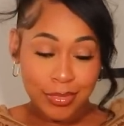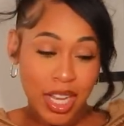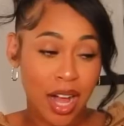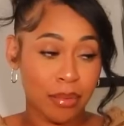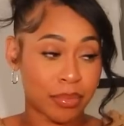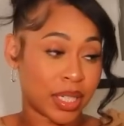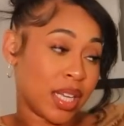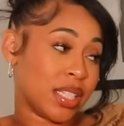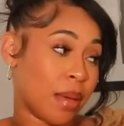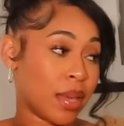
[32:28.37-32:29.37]

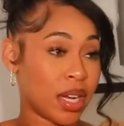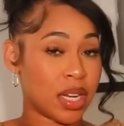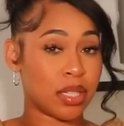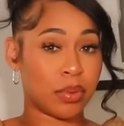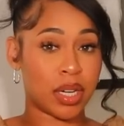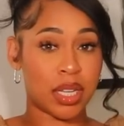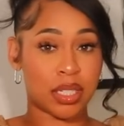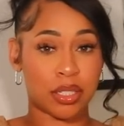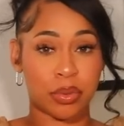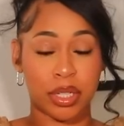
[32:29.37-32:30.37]
Because, I mean, it is what it
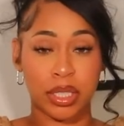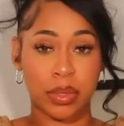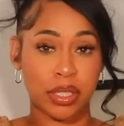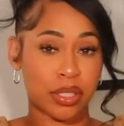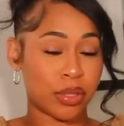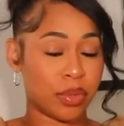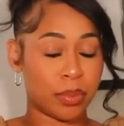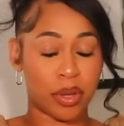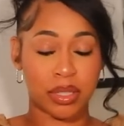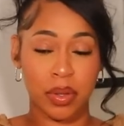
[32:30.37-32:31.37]
is. It's 2022. We
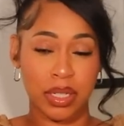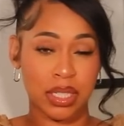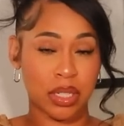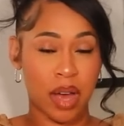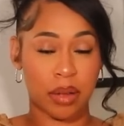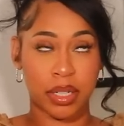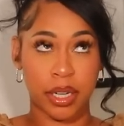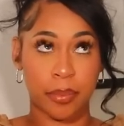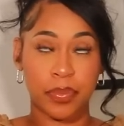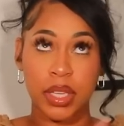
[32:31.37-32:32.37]
both know it's still out
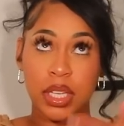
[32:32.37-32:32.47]
here.